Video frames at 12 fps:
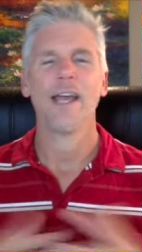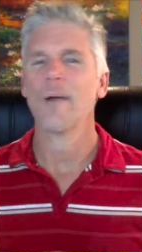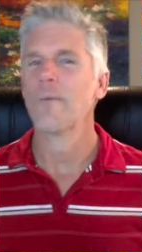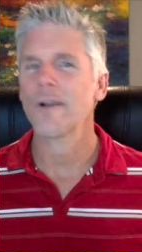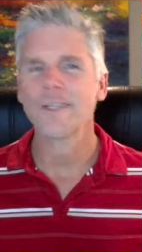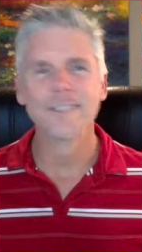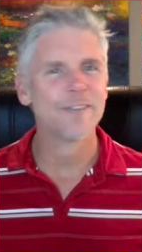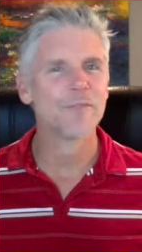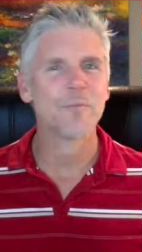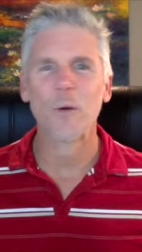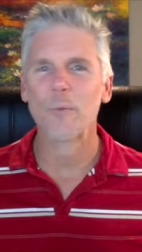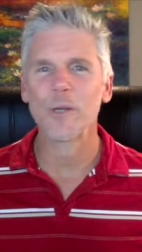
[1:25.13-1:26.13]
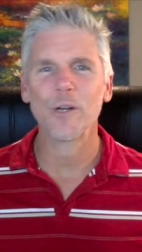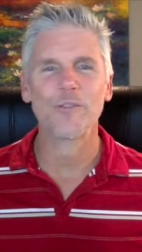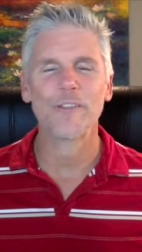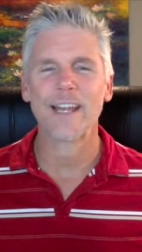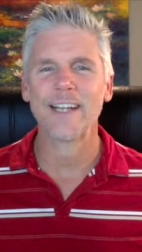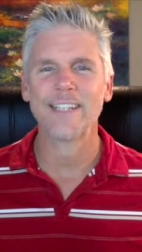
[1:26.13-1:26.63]
it works even more
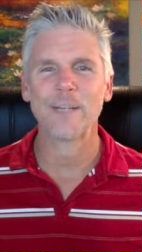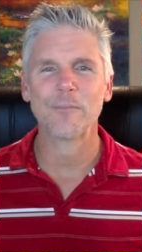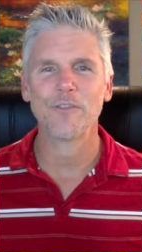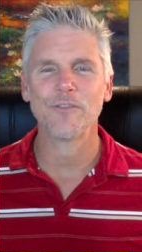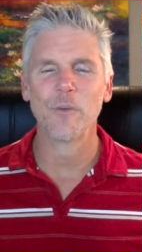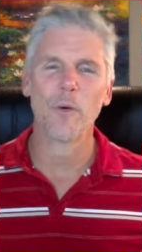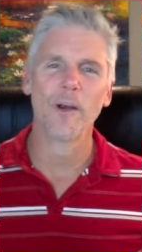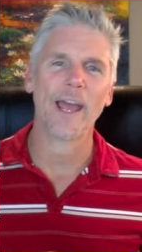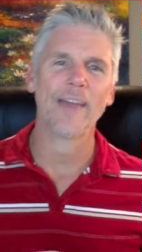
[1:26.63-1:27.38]
beautiful than it did before.